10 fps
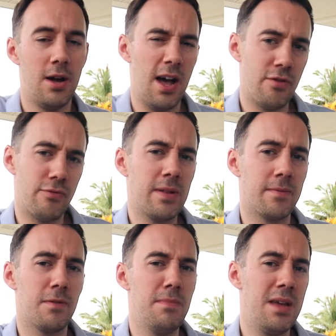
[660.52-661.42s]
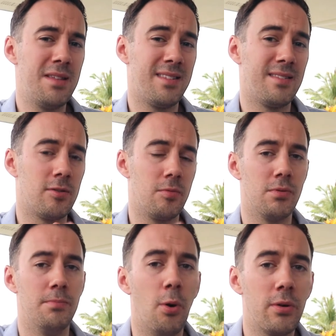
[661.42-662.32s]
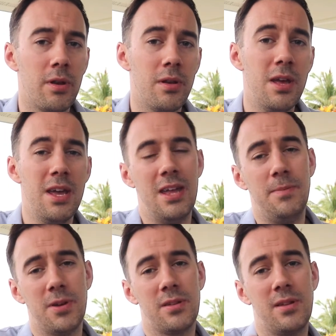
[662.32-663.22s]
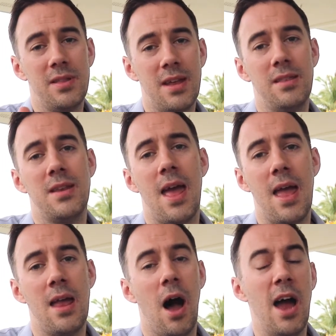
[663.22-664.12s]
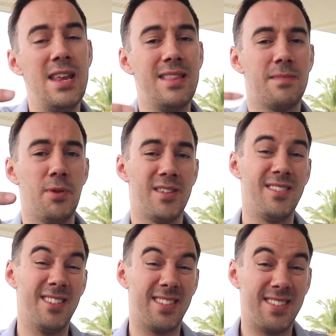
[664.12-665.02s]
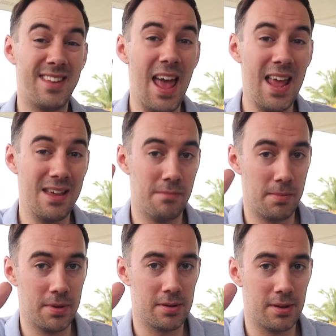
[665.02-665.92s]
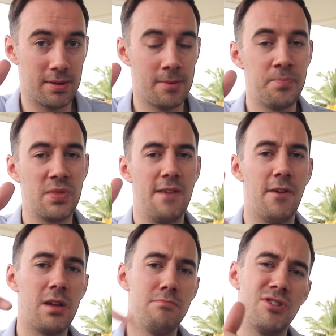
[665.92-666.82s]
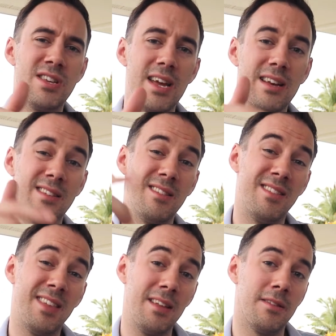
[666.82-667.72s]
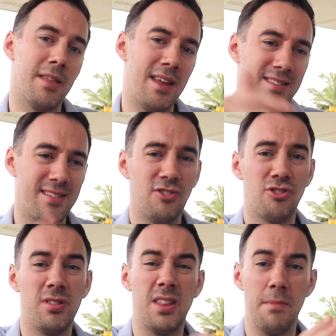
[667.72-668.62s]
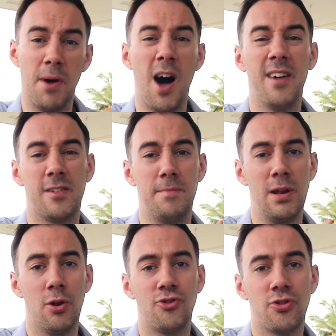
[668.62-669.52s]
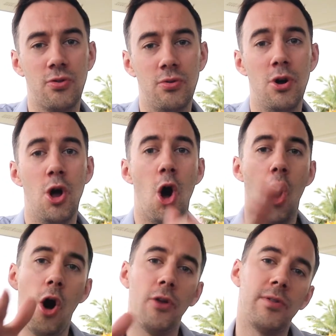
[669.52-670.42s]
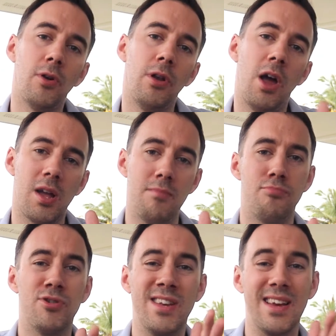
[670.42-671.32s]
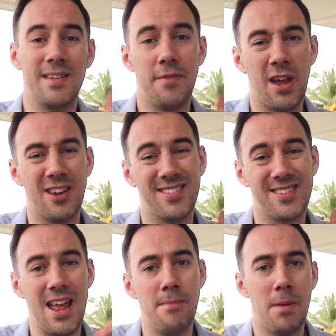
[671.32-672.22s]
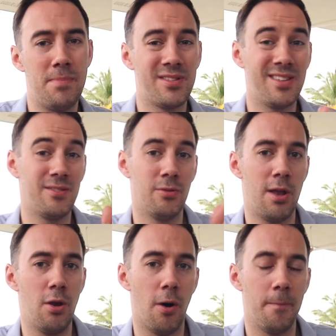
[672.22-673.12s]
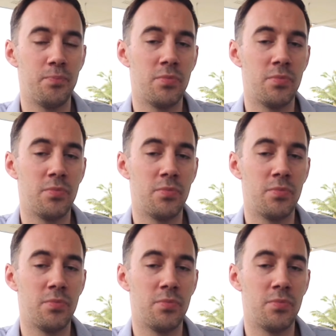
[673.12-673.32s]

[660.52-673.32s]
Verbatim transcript: And the reason for me this is super important is because at the end of the day, I need this person to stay in my business. If I can predict and think that their decisions in the past have been logical, odds on I can predict they're going to stay in my business or they're not.